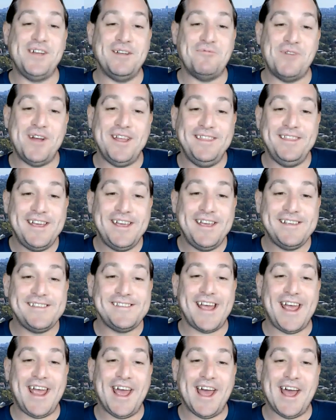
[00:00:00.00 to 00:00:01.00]
you can win
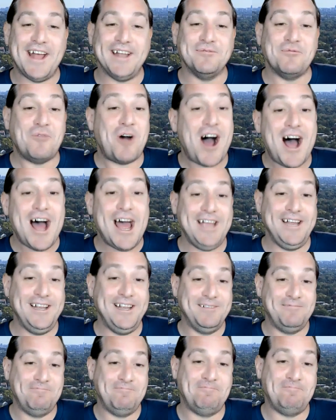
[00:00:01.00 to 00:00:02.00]
this and
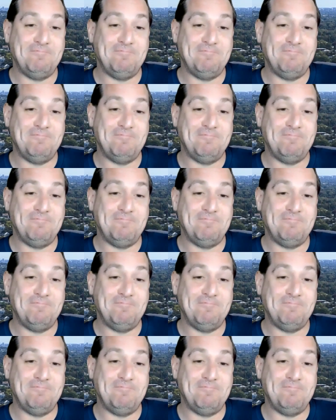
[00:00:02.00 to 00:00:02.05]
why?